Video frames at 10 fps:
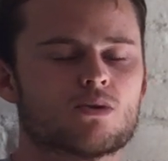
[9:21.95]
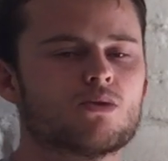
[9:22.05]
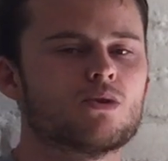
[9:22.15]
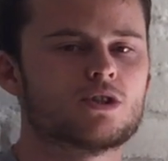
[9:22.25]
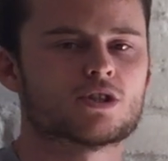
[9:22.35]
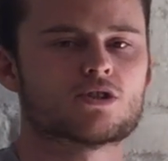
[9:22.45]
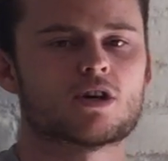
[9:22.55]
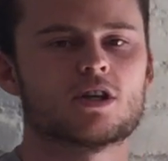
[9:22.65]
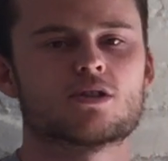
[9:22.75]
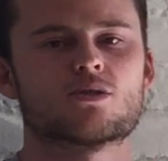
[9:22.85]
or just
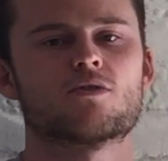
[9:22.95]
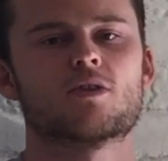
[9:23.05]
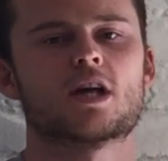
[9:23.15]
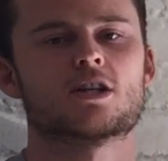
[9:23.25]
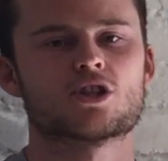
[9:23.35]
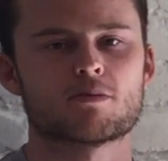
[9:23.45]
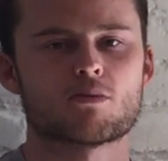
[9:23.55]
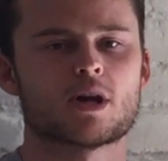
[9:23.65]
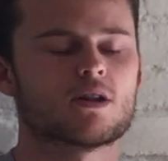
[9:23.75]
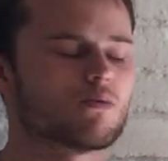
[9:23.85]
trying to sort of like chip
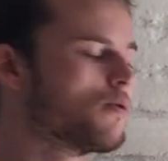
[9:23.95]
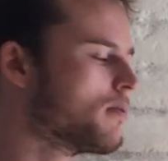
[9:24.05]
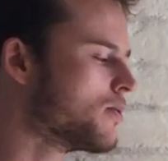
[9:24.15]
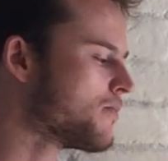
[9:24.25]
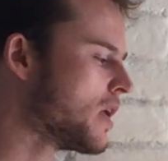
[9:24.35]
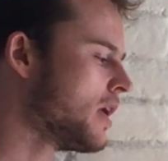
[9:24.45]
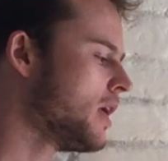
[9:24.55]
away at the wall ball.